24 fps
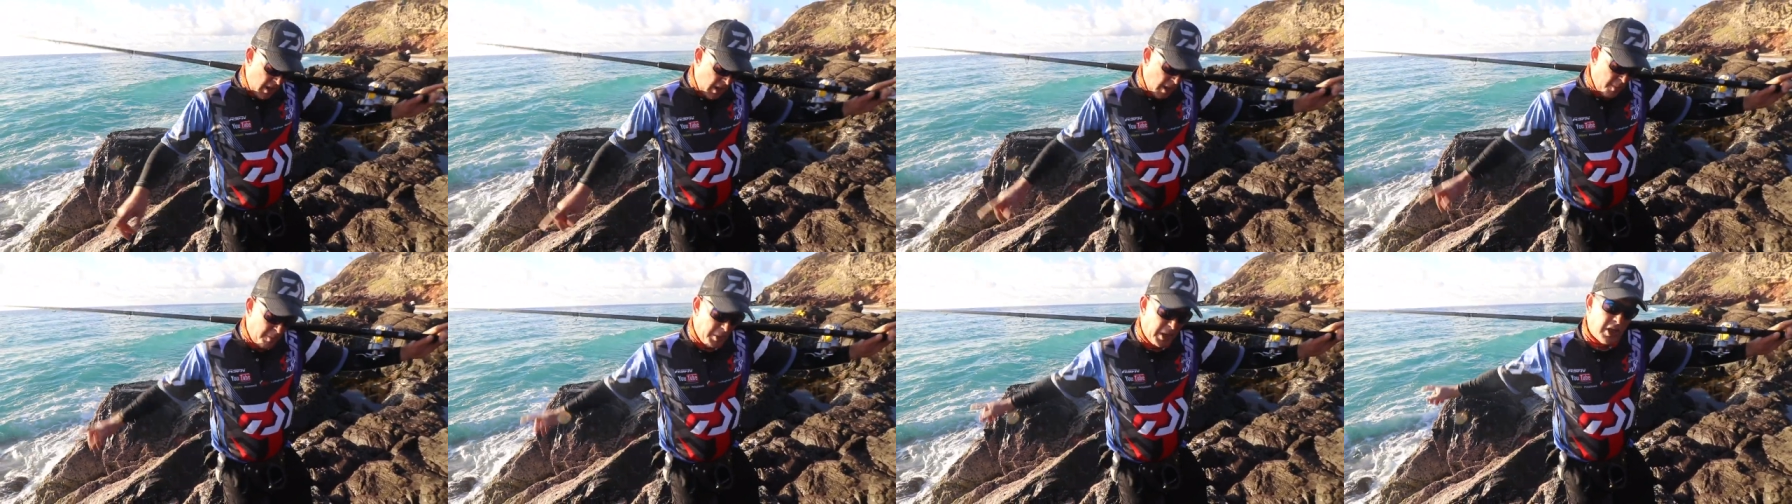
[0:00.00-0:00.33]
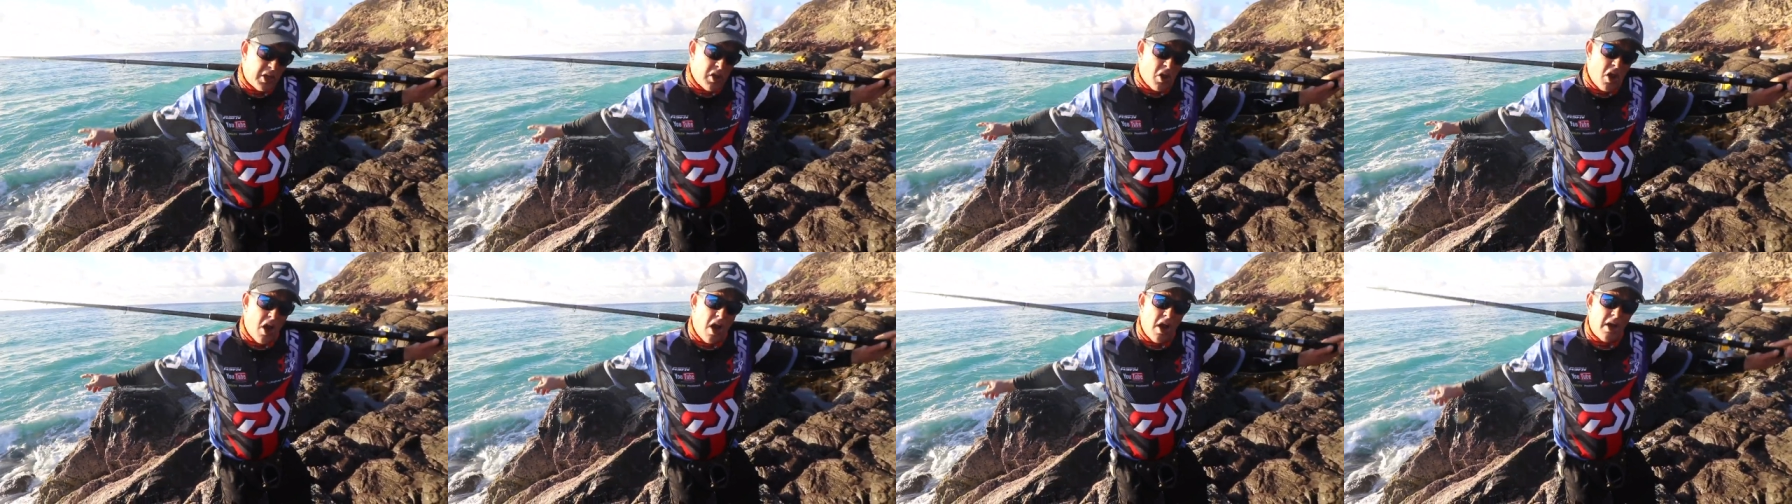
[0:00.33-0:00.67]
a
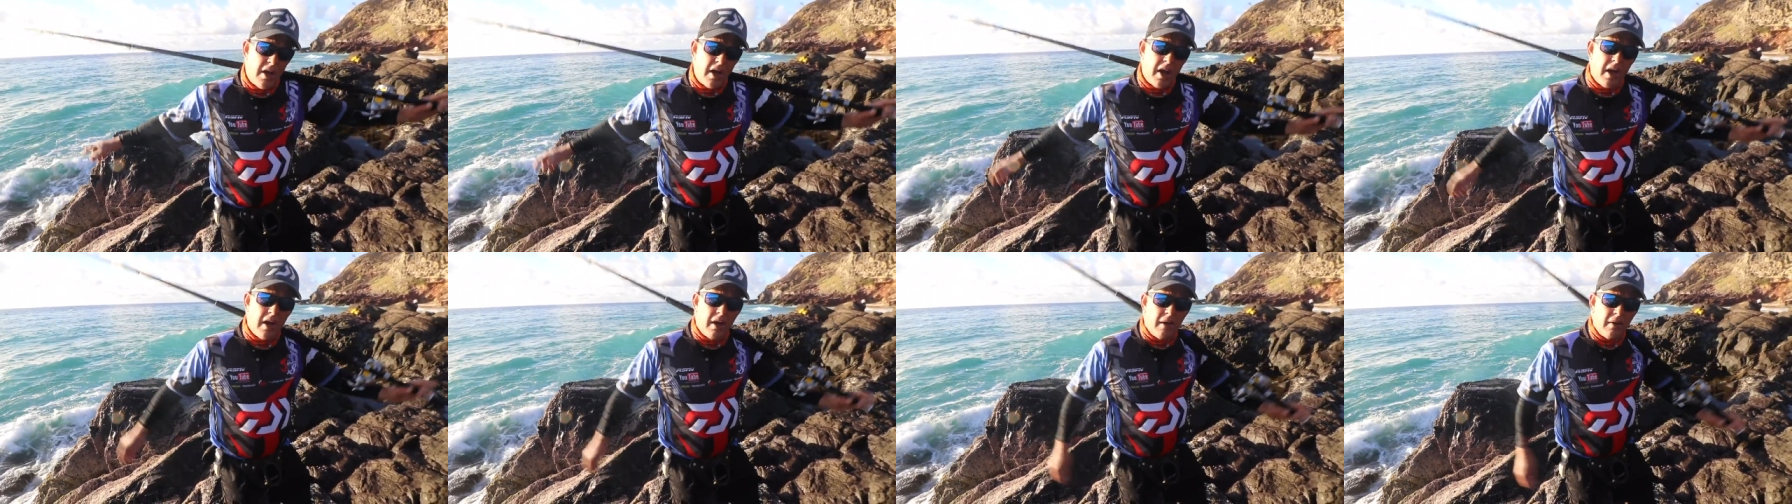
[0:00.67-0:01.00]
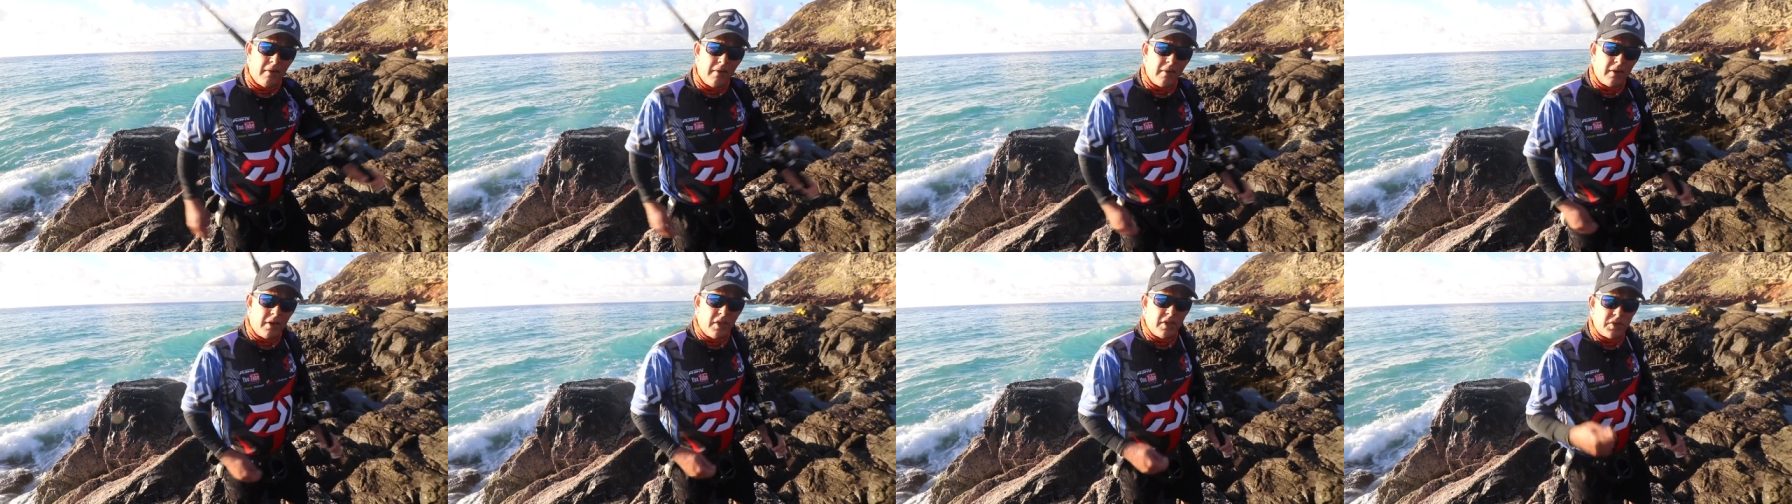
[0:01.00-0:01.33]
bit longer
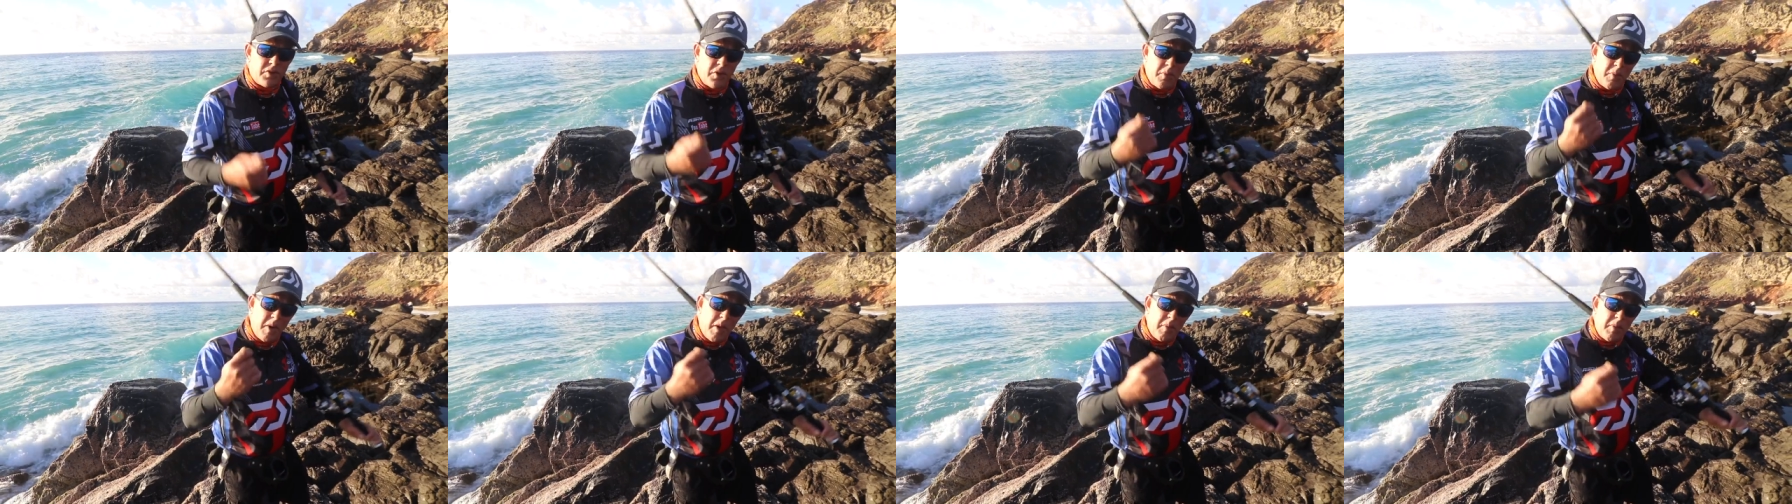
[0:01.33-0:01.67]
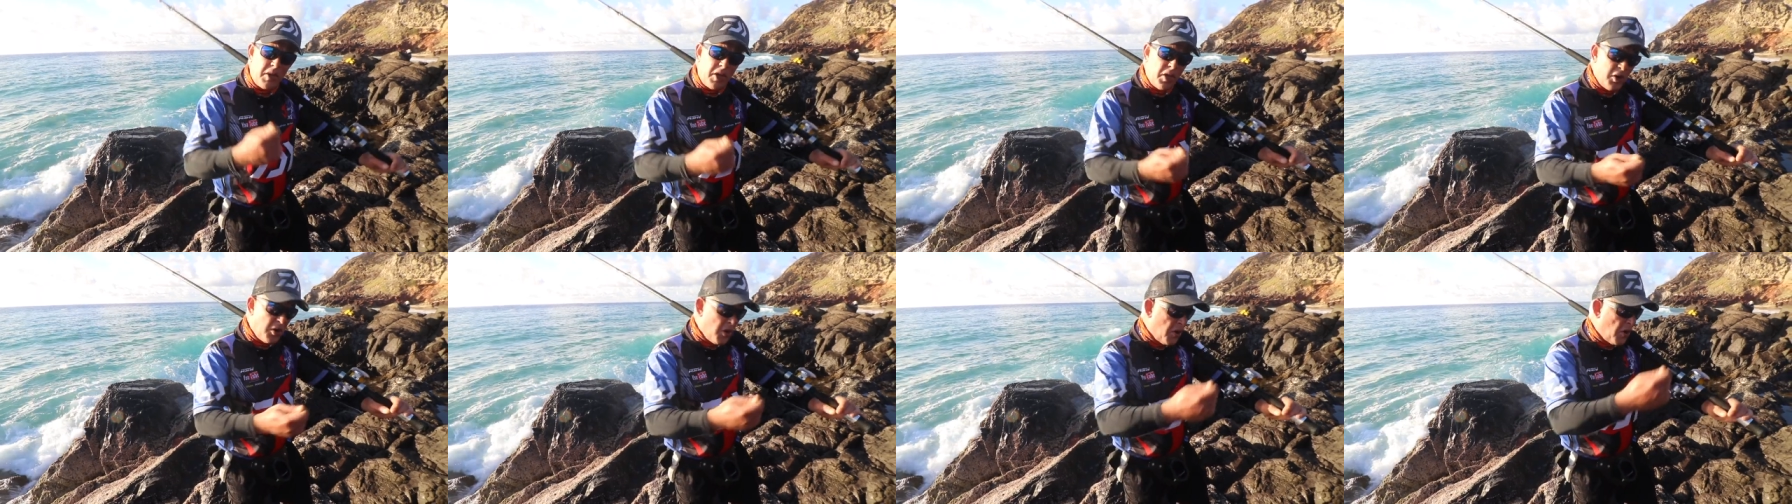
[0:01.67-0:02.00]
because
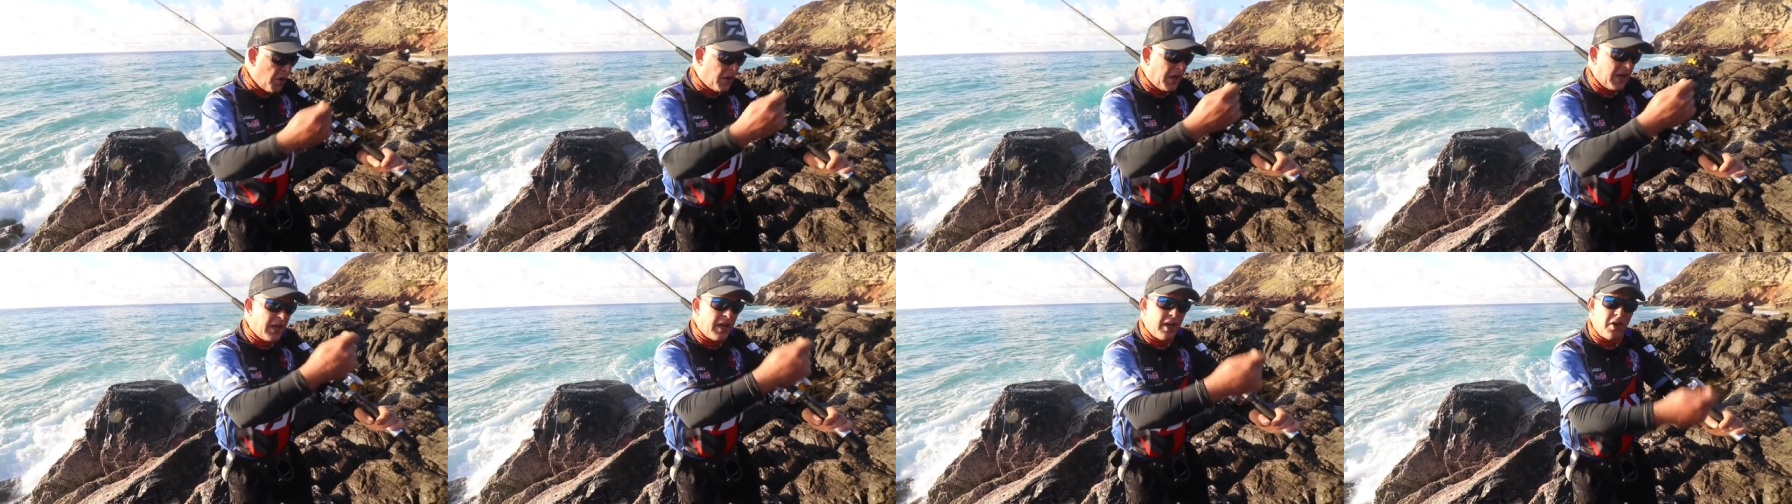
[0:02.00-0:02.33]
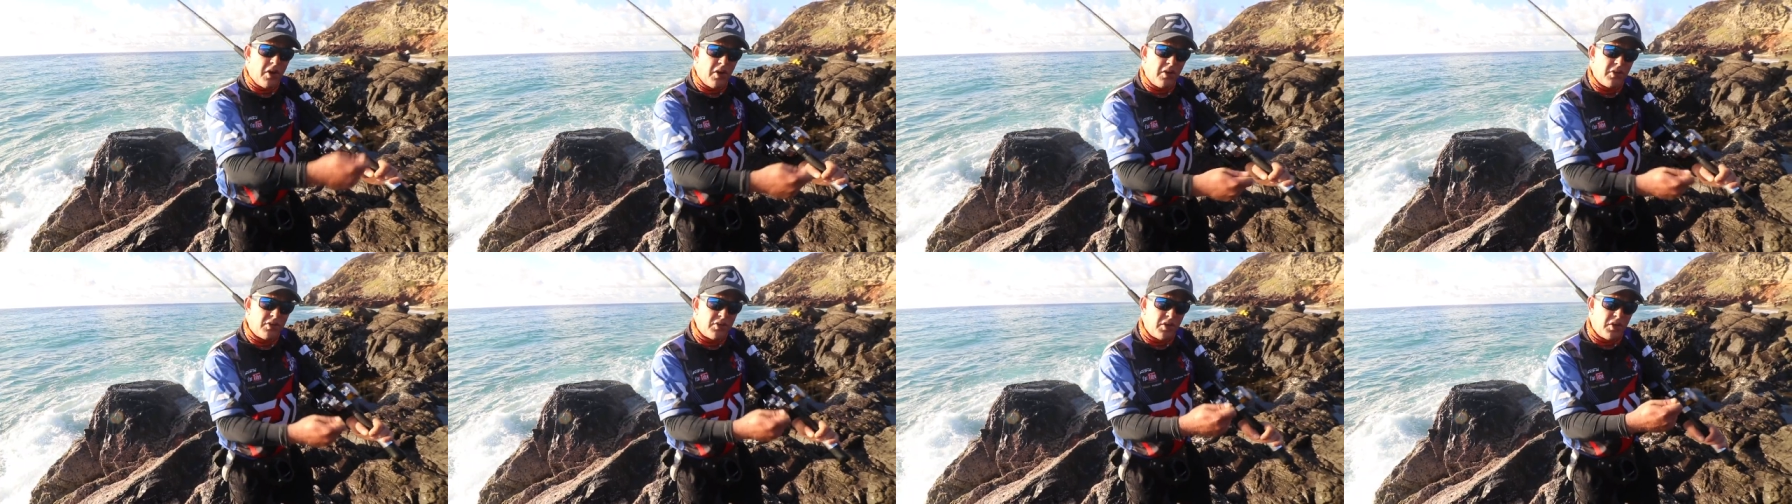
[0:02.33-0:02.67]
remember you're hooking
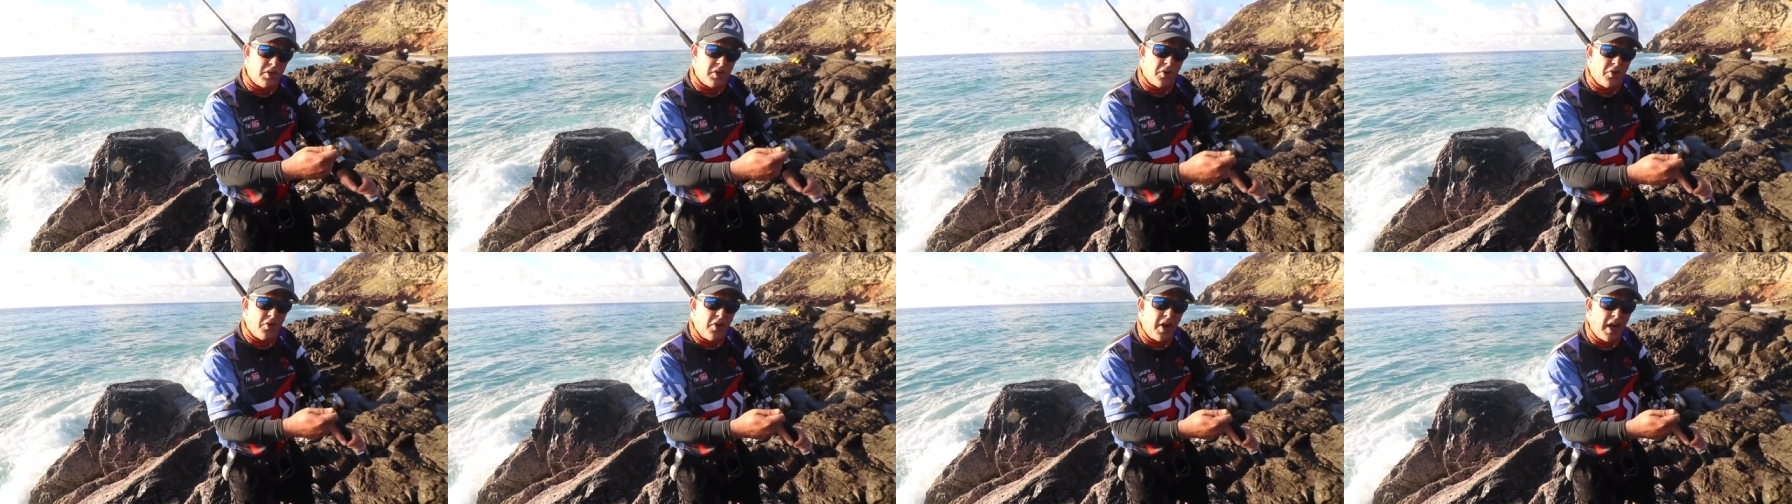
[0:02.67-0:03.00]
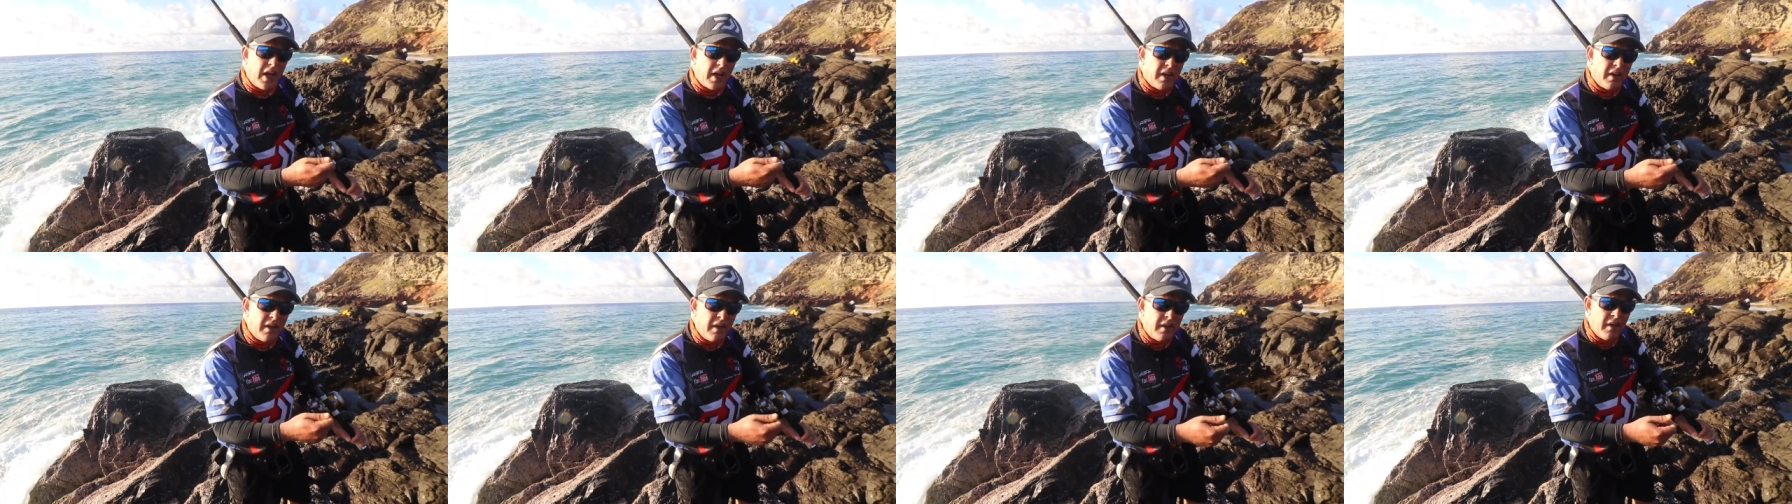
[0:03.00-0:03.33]
it onto the
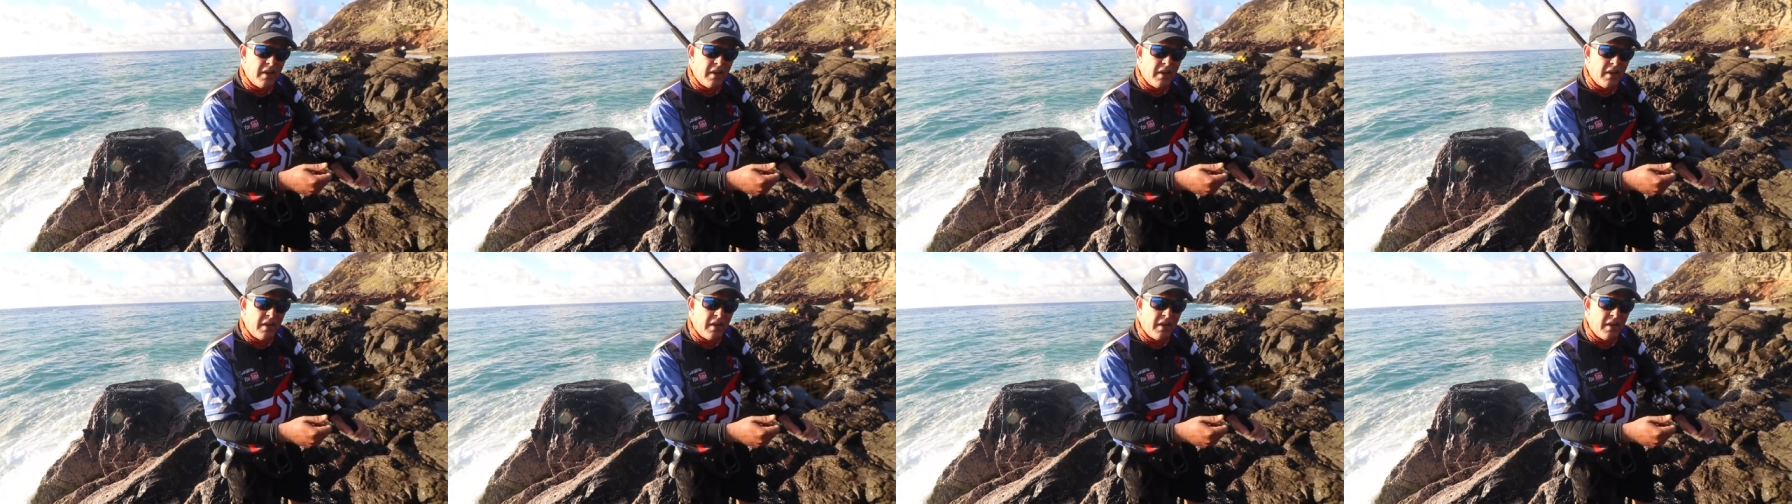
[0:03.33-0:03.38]
ring.